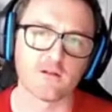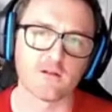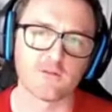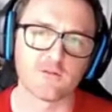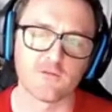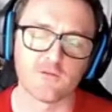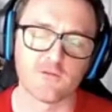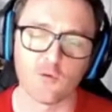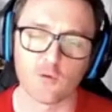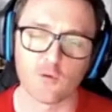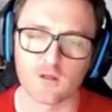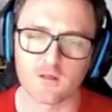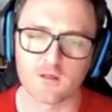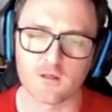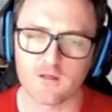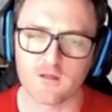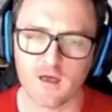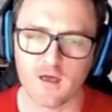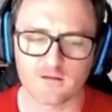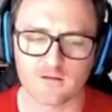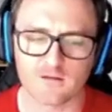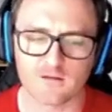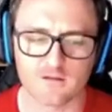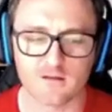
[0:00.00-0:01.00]
to
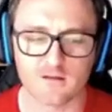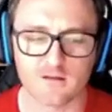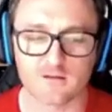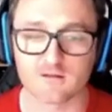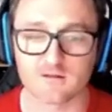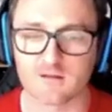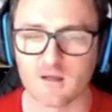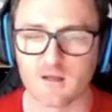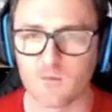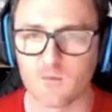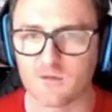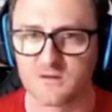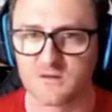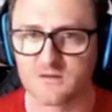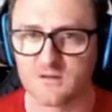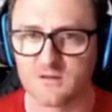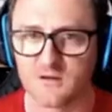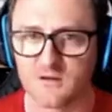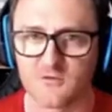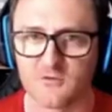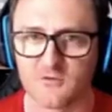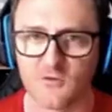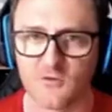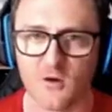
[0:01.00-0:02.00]
40,000, that's a
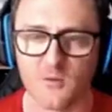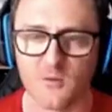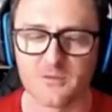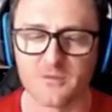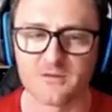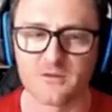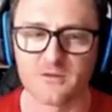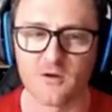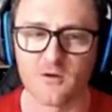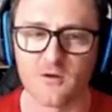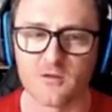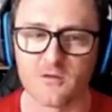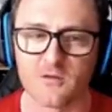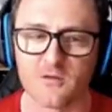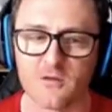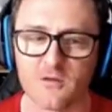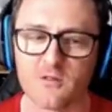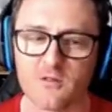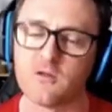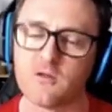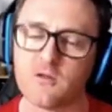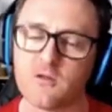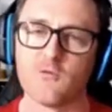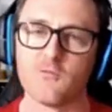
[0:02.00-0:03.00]
10% drop. So
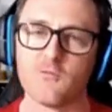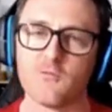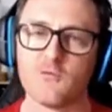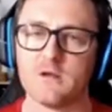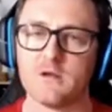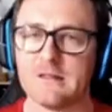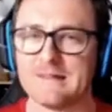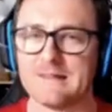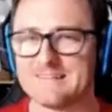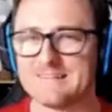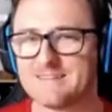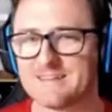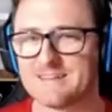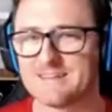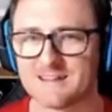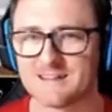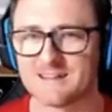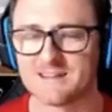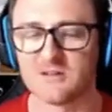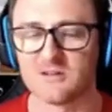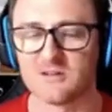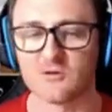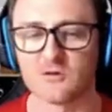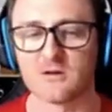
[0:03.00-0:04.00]

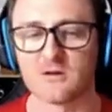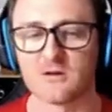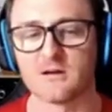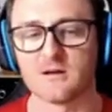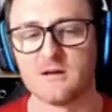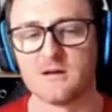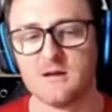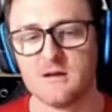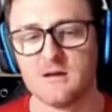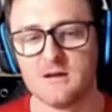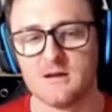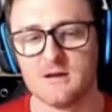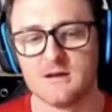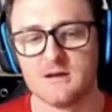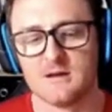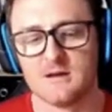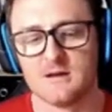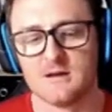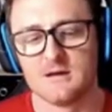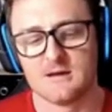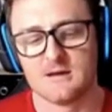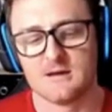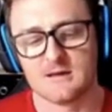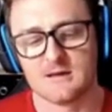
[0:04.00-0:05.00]
realistically, you're gonna,
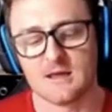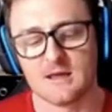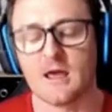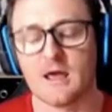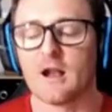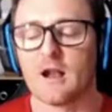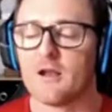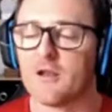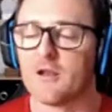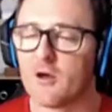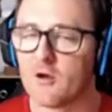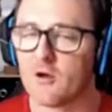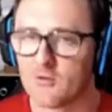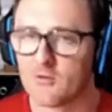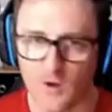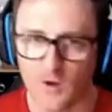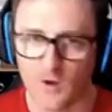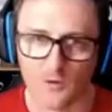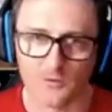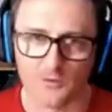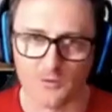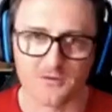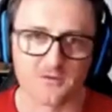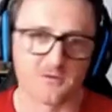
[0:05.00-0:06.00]
and I know
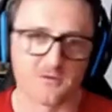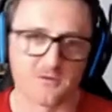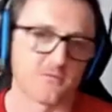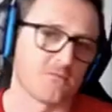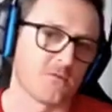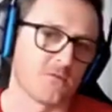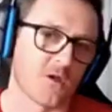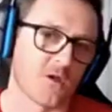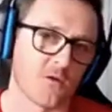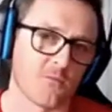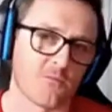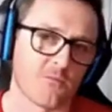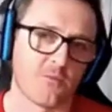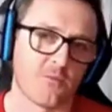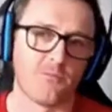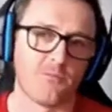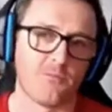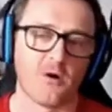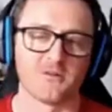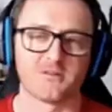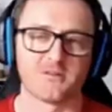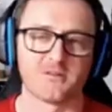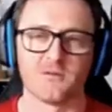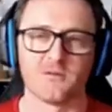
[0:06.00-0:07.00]
alts,
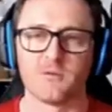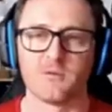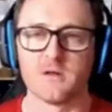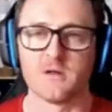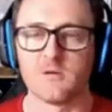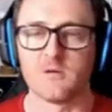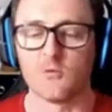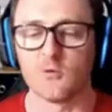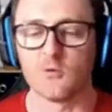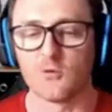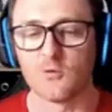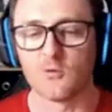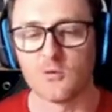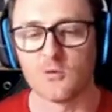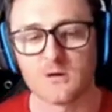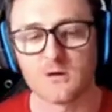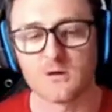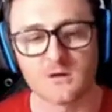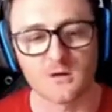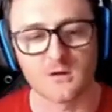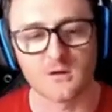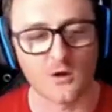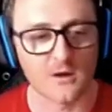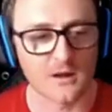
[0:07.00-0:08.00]
possibly will
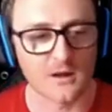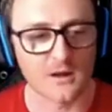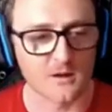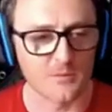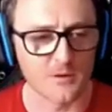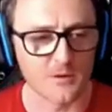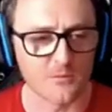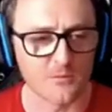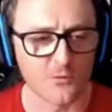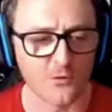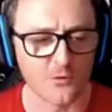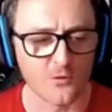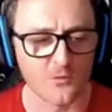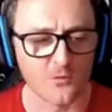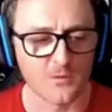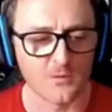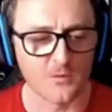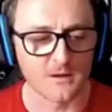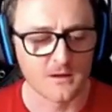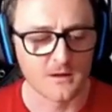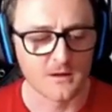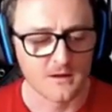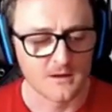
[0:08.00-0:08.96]
go down a bit more, but